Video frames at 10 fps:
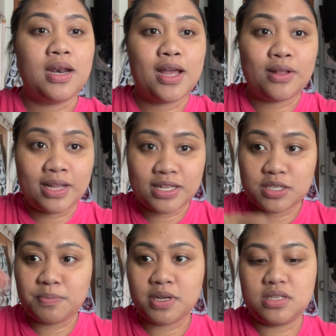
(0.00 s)
guys, so
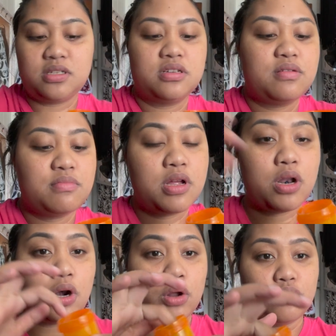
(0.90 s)
here's my baby putting on
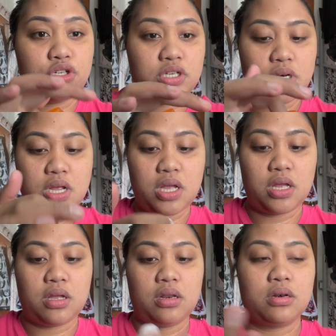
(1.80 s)
some lotion in the
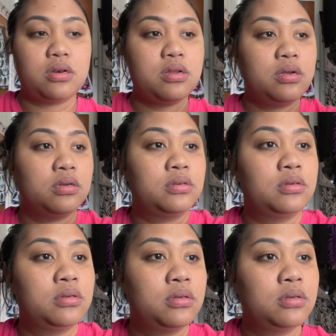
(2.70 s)
morning because
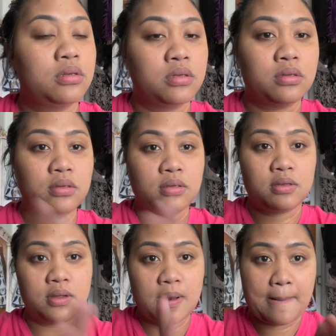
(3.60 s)
her face gets
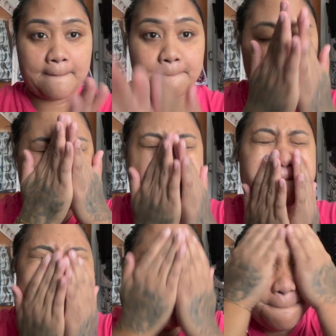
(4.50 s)
so dry. So
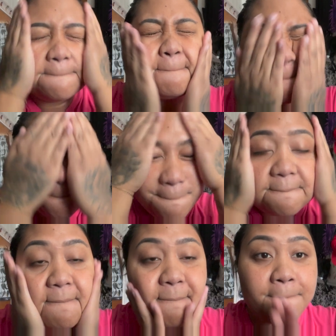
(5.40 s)
let's rub it in.
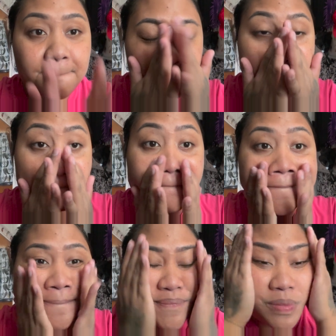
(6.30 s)
Okay.
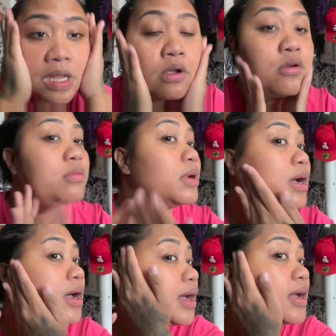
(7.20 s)
Put the
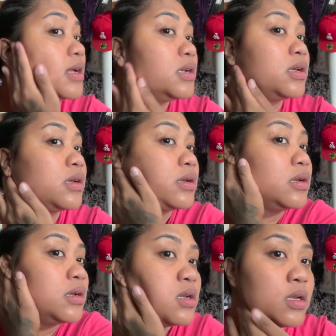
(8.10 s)
cheekbones. Okay.
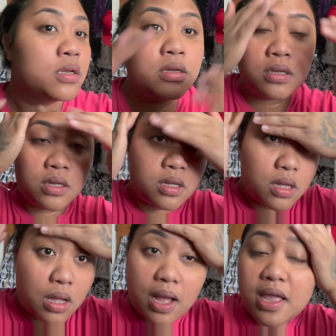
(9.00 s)
And then the
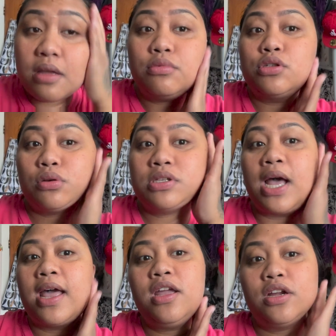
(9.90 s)
forehead.
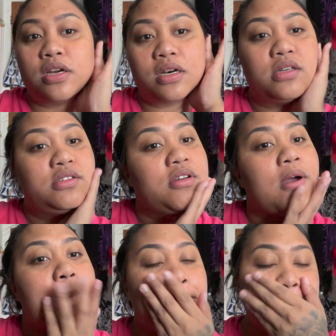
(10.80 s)
Okay, and the
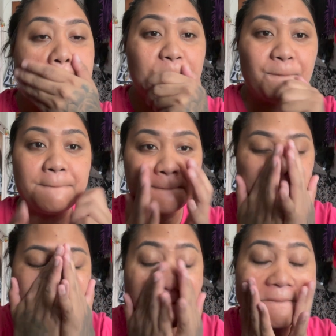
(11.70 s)
ears, the mouth,
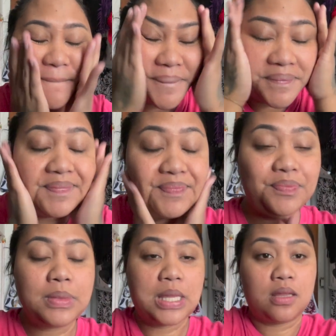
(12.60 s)
everywhere. Hey, don't
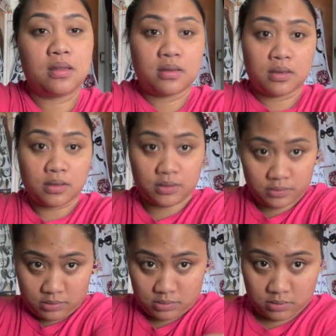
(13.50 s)
forget the
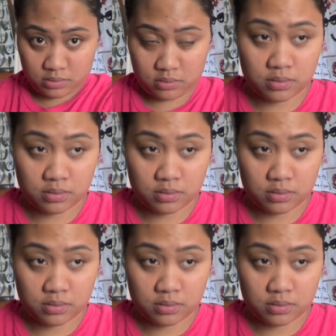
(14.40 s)
elbows, get dry.